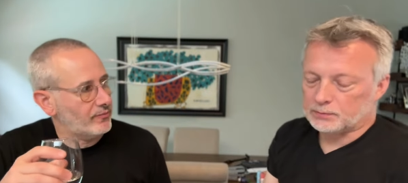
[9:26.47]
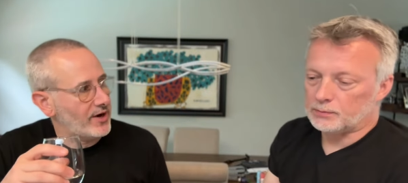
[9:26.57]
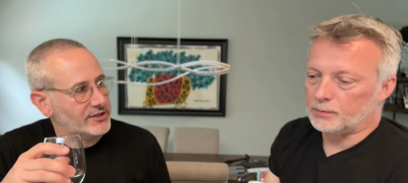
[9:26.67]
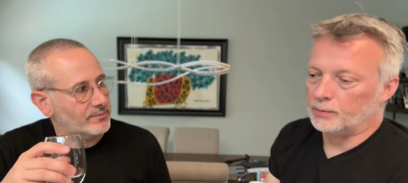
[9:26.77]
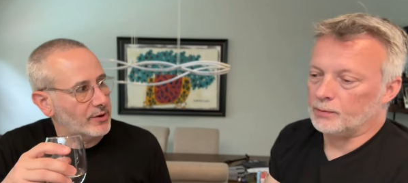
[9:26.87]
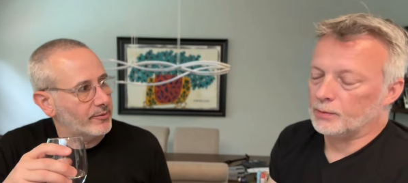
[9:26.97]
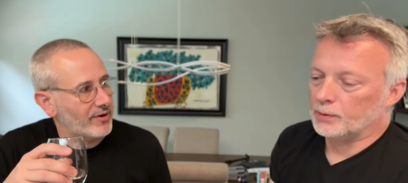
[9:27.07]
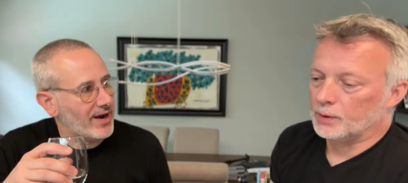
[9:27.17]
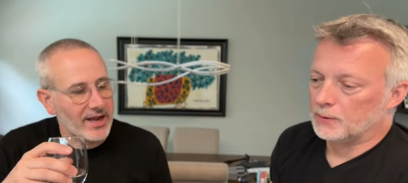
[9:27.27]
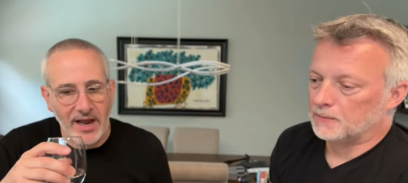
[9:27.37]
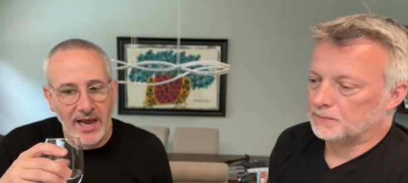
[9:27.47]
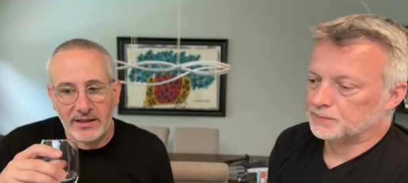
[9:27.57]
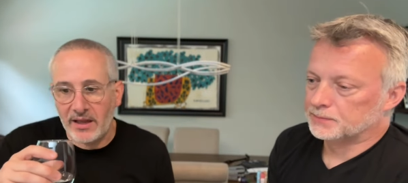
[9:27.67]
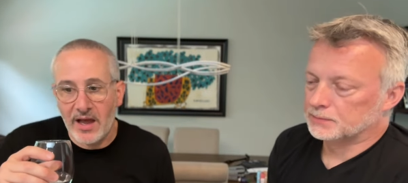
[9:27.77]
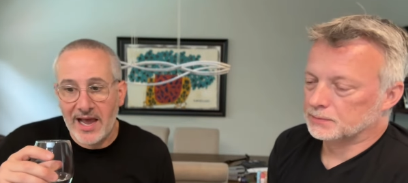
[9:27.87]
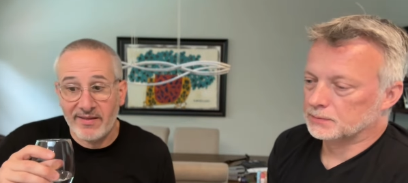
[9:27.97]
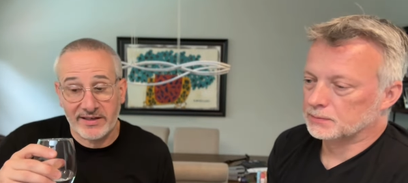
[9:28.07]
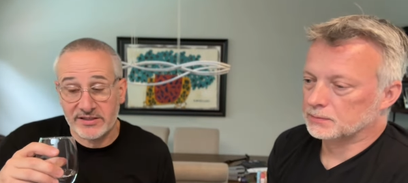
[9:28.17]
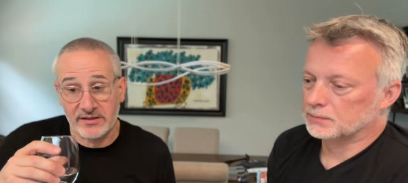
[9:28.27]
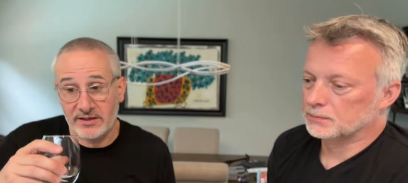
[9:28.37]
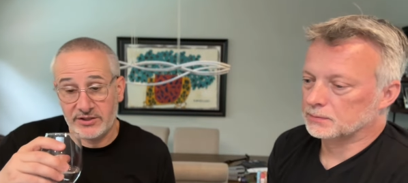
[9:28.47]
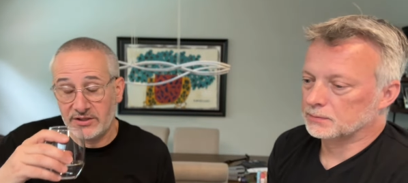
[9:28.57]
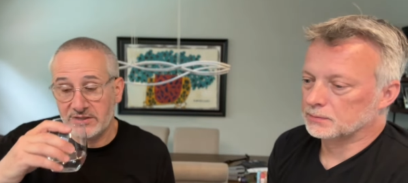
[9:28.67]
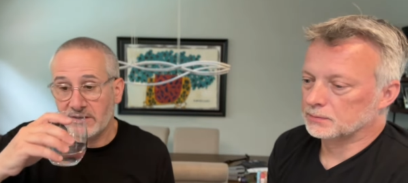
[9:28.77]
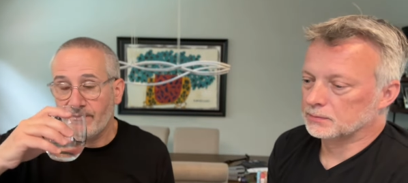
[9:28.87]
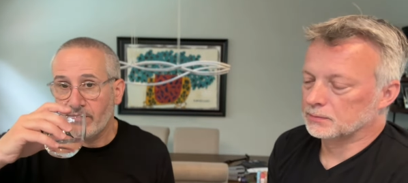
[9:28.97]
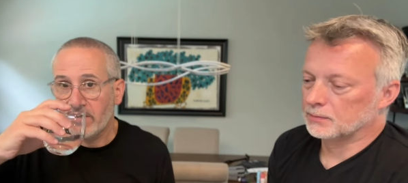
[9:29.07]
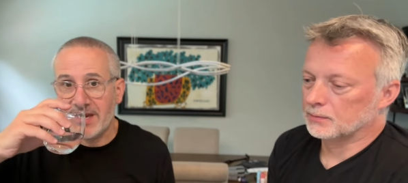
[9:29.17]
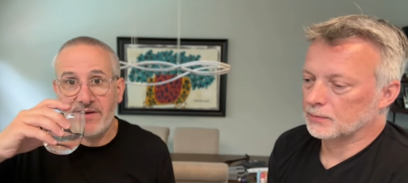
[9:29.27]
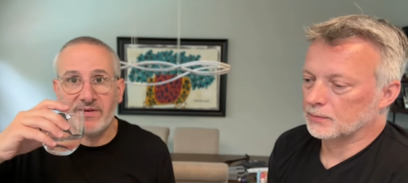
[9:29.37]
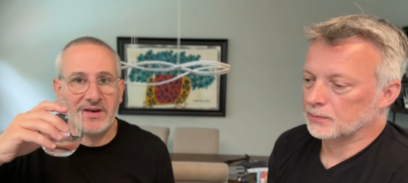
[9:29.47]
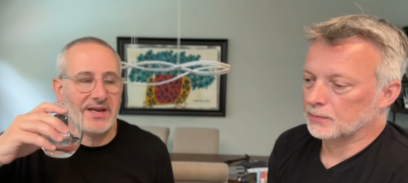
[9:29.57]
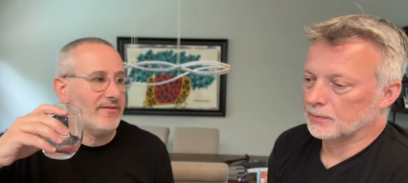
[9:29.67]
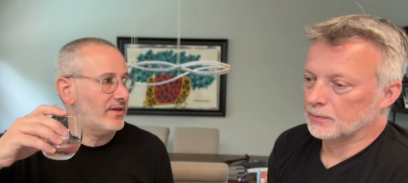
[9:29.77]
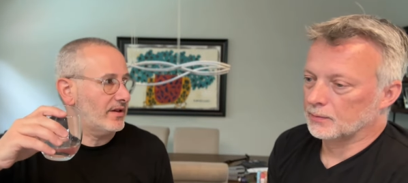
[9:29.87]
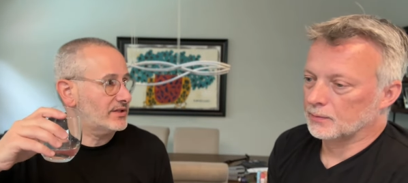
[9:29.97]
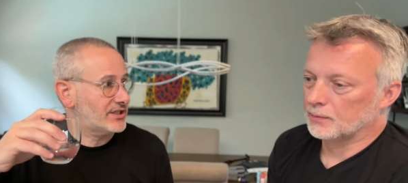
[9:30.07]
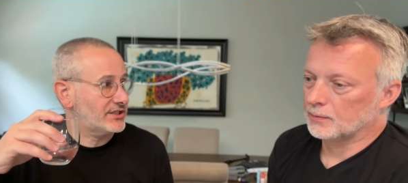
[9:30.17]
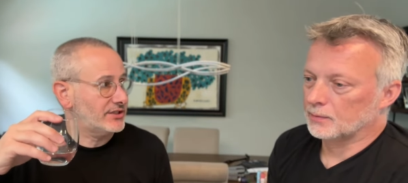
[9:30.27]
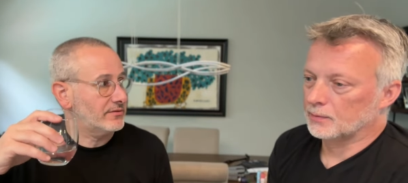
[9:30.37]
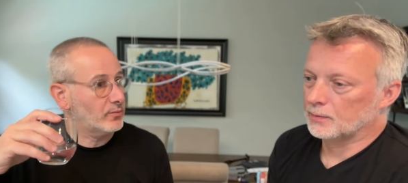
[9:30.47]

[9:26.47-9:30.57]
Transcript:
Speaker 1: brands of bourbon. Right, I, I love. I think it's delicious. Even even the six year